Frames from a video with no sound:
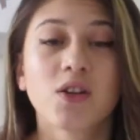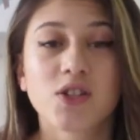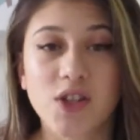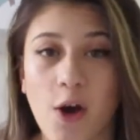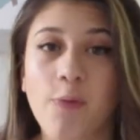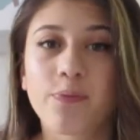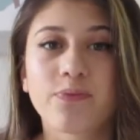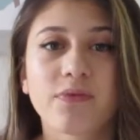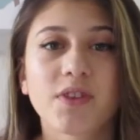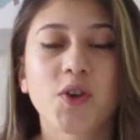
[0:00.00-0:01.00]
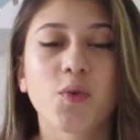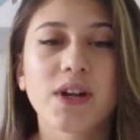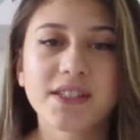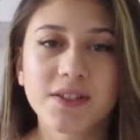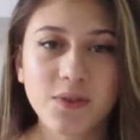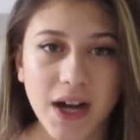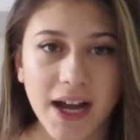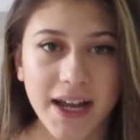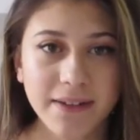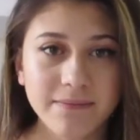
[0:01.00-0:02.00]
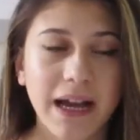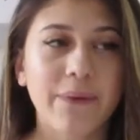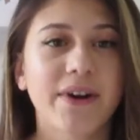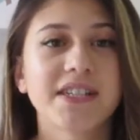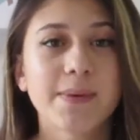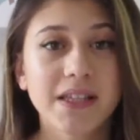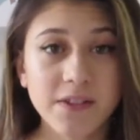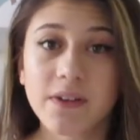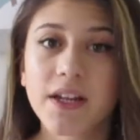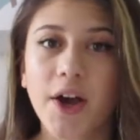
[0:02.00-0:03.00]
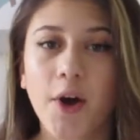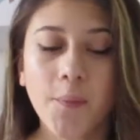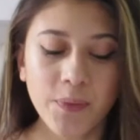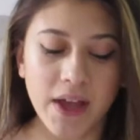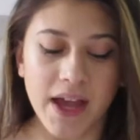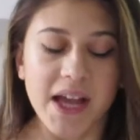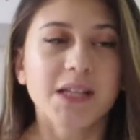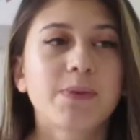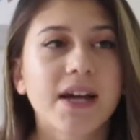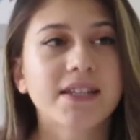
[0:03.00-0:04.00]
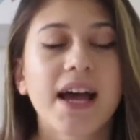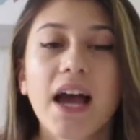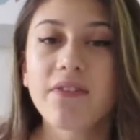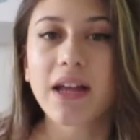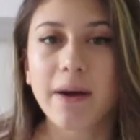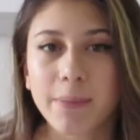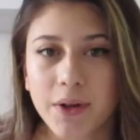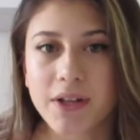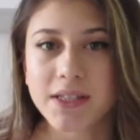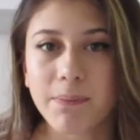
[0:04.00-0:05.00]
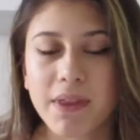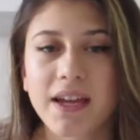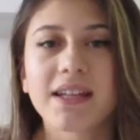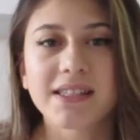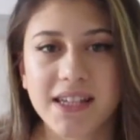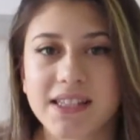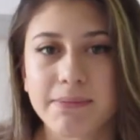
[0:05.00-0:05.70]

So, the reason why I wanted to make this video is because I haven't uploaded something in six